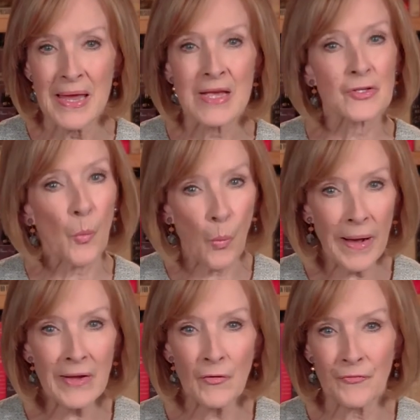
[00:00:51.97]
as a
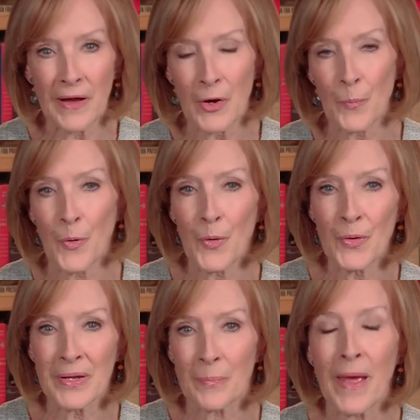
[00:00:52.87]
wildfire
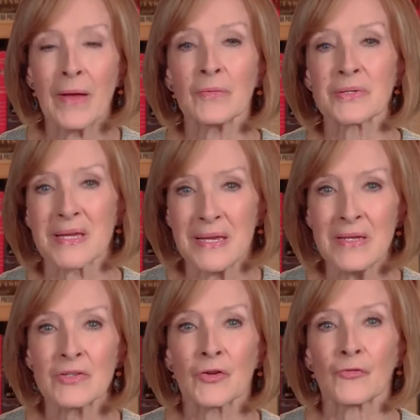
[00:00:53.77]
burned in mountains
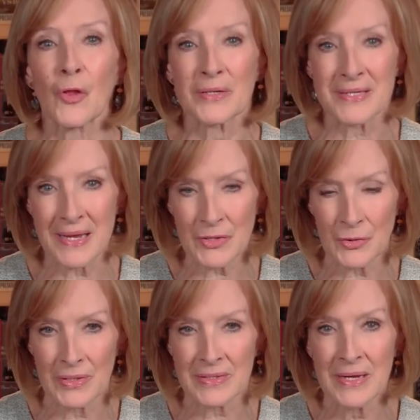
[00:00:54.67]
east of Los
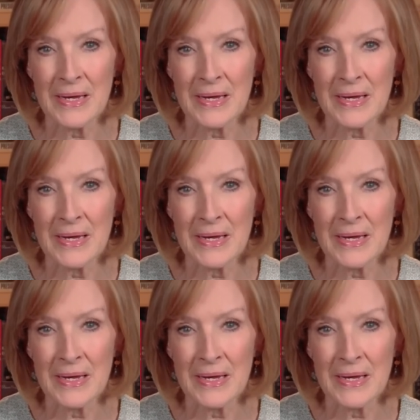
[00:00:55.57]
Angeles.